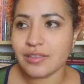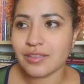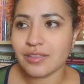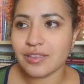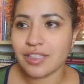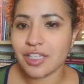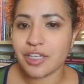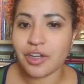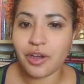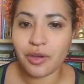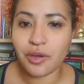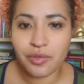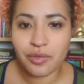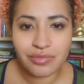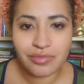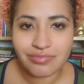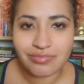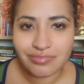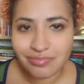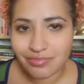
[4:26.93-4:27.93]
you know
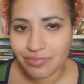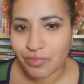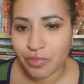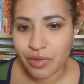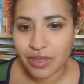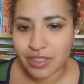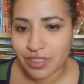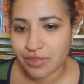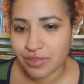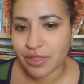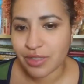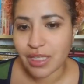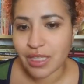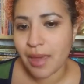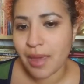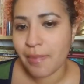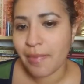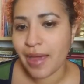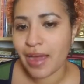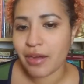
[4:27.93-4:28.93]
what it's really
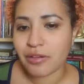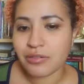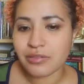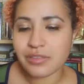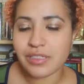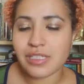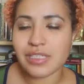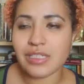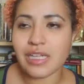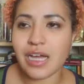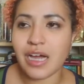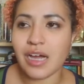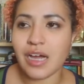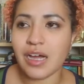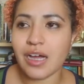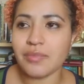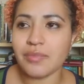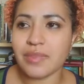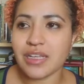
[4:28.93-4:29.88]
about um,